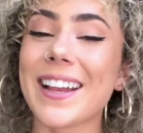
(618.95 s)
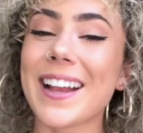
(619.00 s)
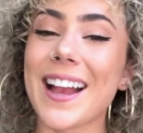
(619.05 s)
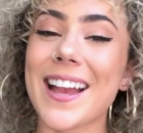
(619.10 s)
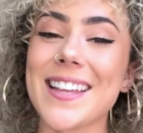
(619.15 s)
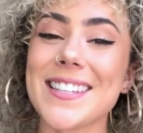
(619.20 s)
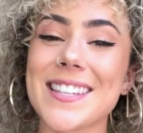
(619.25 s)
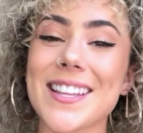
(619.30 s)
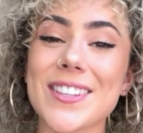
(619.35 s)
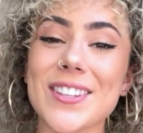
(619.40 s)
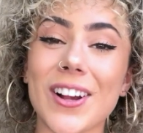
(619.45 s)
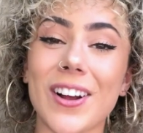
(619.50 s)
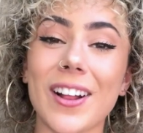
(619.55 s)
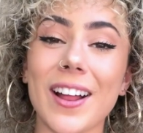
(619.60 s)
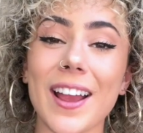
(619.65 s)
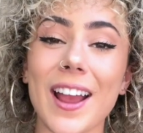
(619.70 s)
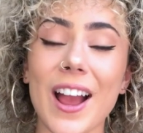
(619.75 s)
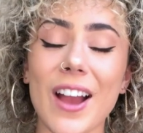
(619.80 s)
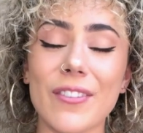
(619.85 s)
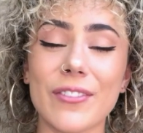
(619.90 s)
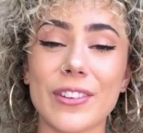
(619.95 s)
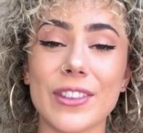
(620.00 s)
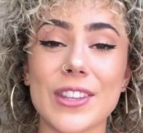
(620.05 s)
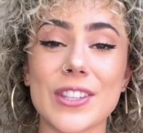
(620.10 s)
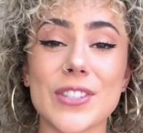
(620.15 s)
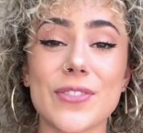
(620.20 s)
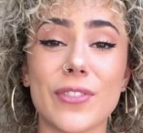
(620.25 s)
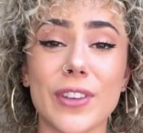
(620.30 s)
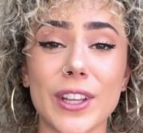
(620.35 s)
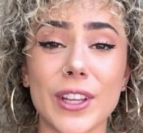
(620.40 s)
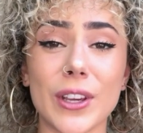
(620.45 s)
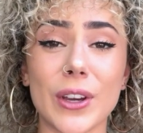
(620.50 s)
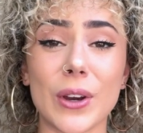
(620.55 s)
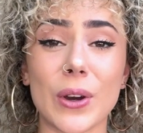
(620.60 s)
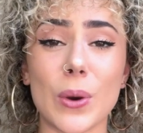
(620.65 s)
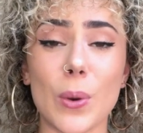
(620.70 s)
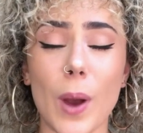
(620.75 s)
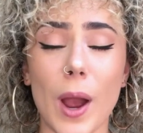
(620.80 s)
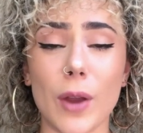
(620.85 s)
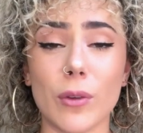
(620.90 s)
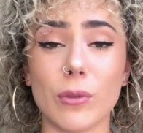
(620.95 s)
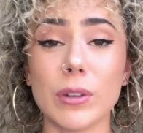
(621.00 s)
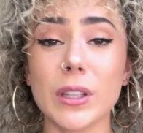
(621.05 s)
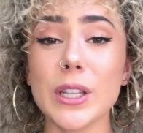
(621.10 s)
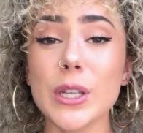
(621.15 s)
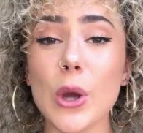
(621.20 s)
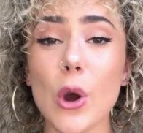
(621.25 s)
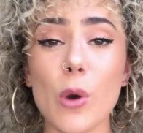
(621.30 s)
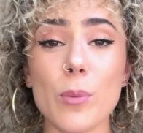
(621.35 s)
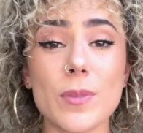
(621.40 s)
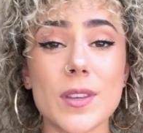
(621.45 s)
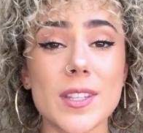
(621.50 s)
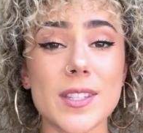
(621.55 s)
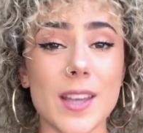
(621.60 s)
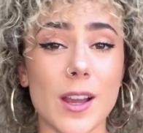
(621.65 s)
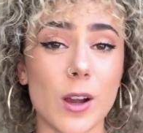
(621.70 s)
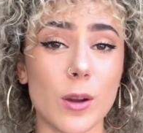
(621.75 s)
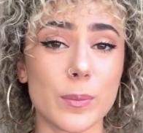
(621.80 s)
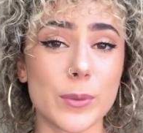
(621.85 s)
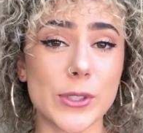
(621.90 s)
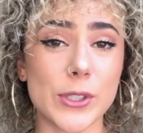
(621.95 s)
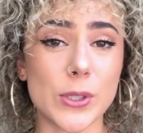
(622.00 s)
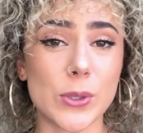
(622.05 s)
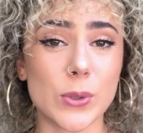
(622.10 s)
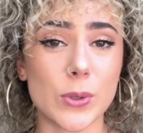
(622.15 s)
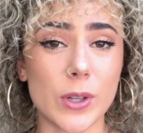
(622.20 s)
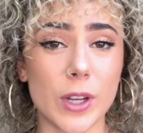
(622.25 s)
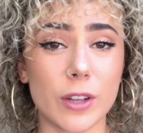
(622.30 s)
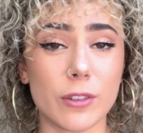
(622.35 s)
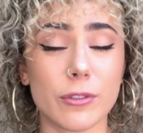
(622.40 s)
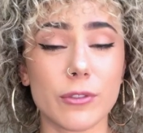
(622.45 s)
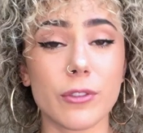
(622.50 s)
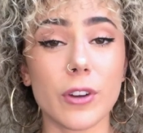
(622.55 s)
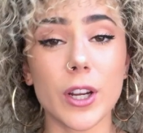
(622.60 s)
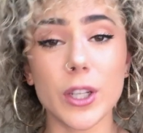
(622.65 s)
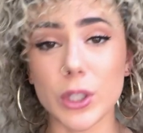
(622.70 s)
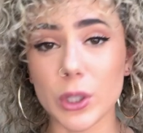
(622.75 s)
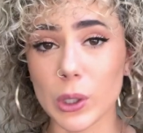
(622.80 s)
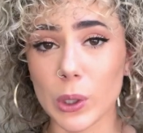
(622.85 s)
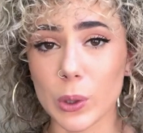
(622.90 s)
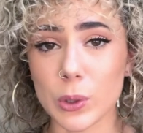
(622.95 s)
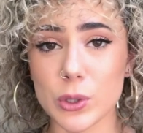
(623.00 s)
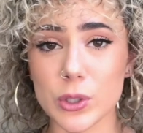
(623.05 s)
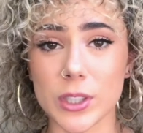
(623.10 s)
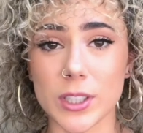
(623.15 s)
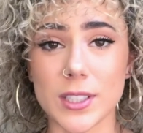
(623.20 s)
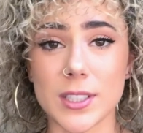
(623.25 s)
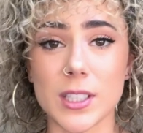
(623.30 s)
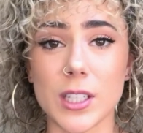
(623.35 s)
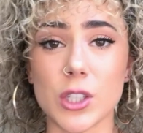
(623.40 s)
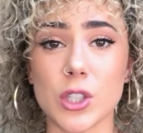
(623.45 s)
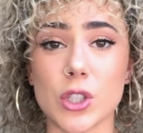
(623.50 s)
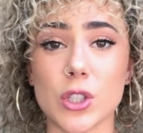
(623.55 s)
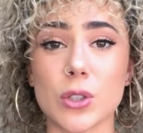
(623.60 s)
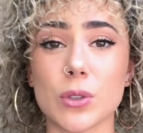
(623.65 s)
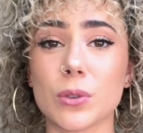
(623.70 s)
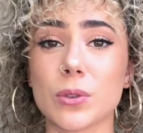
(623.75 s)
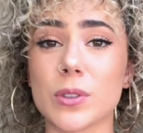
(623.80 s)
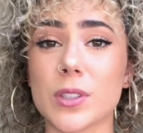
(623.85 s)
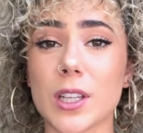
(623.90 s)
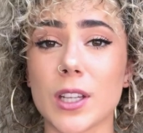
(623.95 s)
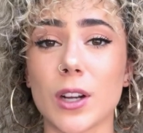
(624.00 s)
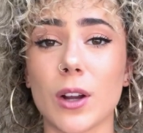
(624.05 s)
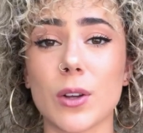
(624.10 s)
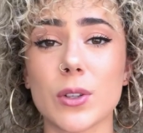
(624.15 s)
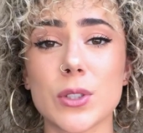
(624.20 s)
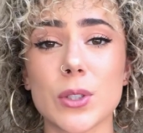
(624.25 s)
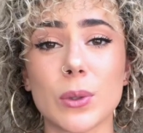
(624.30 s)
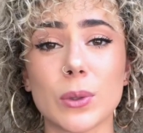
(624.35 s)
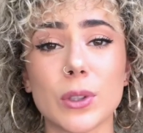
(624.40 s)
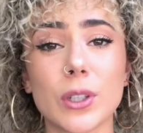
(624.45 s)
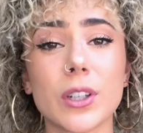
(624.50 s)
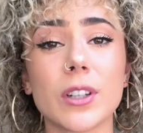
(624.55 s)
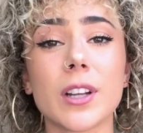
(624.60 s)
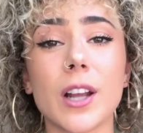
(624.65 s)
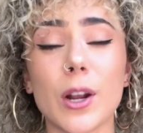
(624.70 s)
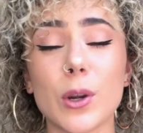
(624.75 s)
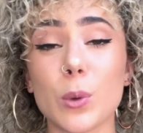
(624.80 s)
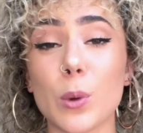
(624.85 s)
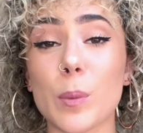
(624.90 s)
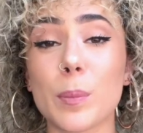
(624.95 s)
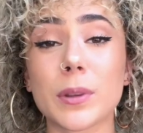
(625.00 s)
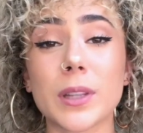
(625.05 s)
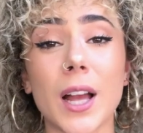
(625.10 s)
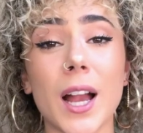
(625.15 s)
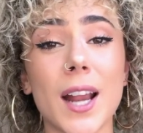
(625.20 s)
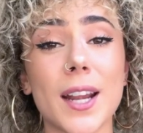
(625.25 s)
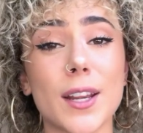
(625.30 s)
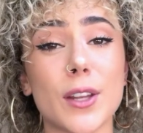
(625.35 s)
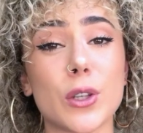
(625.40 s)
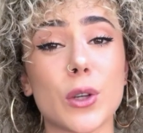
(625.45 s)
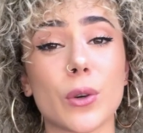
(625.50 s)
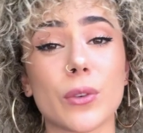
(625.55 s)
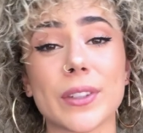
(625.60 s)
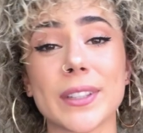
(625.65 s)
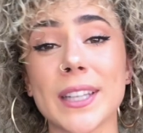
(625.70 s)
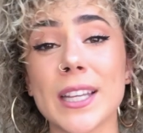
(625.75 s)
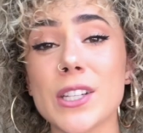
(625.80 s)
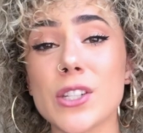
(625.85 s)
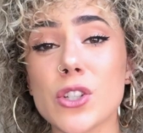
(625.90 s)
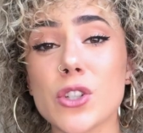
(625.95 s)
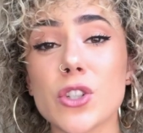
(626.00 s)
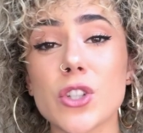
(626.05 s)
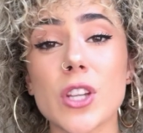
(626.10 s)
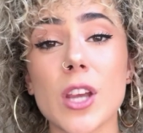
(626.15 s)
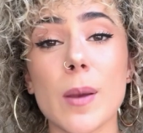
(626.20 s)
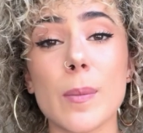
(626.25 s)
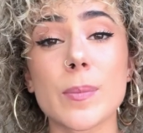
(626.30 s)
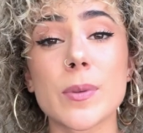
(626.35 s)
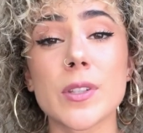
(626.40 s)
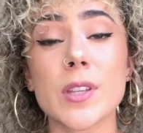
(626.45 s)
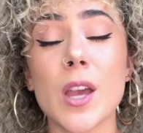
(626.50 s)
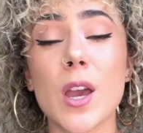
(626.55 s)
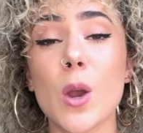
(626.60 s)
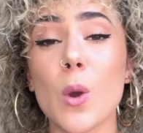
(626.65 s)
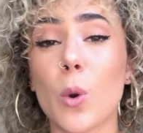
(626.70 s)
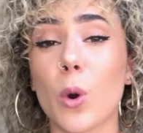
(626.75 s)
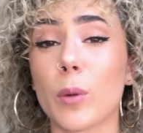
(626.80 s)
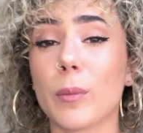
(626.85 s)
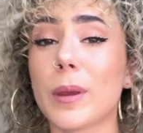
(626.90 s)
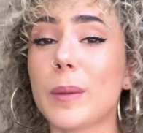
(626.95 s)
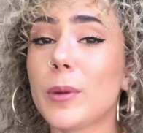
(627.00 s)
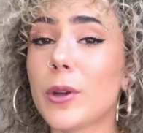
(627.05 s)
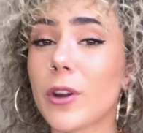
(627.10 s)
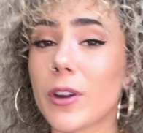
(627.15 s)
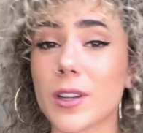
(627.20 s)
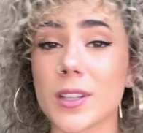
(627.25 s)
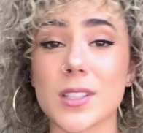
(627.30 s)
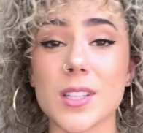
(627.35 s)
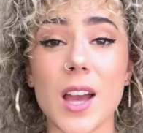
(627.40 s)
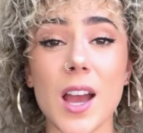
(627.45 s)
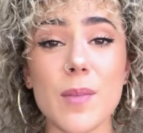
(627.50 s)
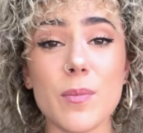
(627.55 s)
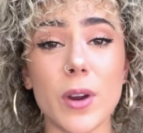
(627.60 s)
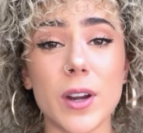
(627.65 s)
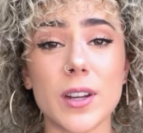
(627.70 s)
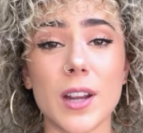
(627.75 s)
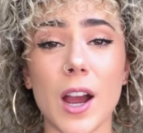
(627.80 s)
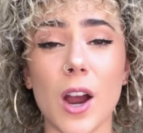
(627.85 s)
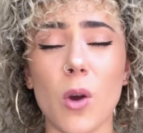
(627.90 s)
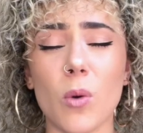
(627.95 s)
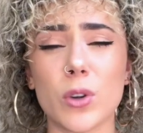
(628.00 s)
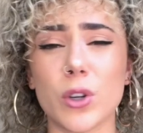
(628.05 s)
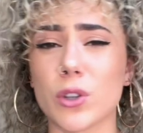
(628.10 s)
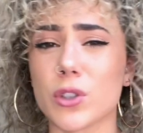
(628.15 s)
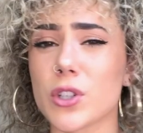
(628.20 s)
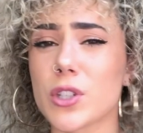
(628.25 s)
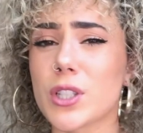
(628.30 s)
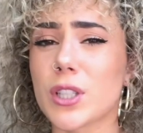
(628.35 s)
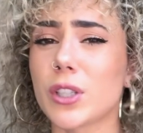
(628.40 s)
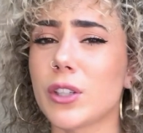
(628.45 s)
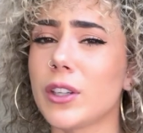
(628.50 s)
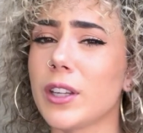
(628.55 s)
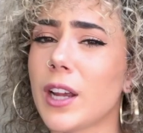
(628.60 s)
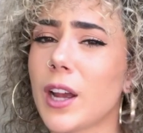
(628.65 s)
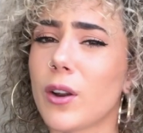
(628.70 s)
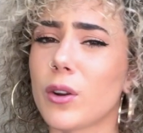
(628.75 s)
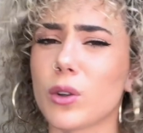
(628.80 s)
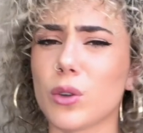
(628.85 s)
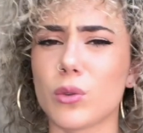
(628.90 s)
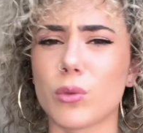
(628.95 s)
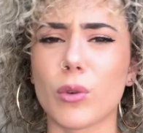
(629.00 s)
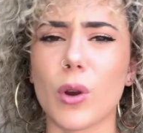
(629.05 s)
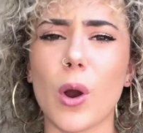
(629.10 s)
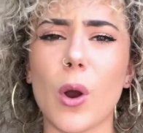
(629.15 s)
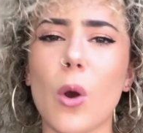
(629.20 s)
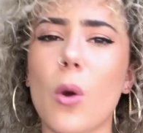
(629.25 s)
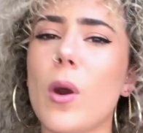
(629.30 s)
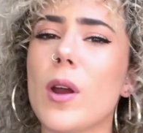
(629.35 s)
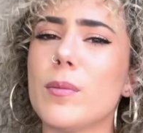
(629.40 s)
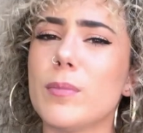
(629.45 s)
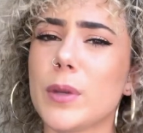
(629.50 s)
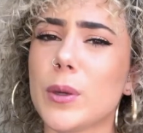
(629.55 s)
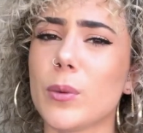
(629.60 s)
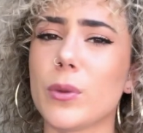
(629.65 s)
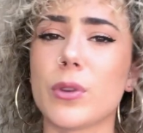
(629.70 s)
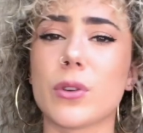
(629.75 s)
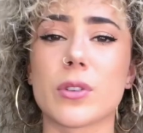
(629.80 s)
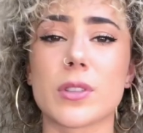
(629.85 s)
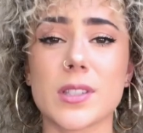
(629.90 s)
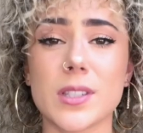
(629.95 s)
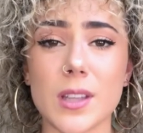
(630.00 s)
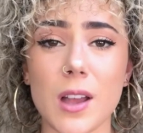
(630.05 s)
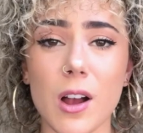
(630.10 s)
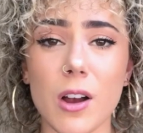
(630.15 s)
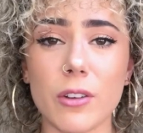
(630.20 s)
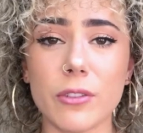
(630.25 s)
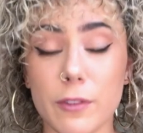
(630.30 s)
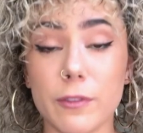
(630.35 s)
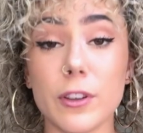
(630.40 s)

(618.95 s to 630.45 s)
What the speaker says: guys, that's all I have for this video. I really hope this helped you confront your own trust issues and also learn how to apply it in your relationships, or maybe you're at a time right now and you're just learning how to grow and be with yourself.